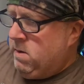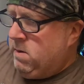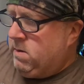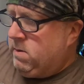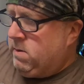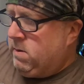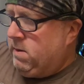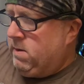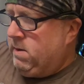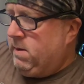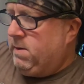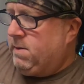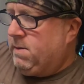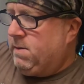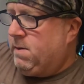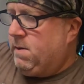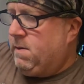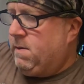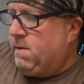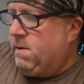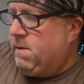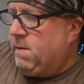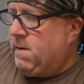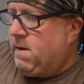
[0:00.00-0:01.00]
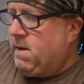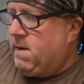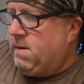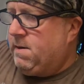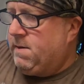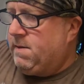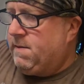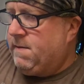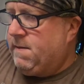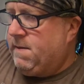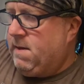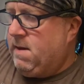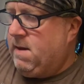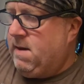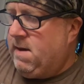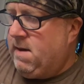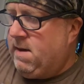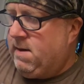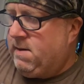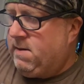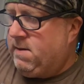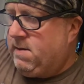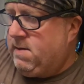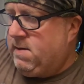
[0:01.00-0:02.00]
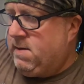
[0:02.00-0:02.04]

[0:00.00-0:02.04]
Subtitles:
So these are all our wires for that.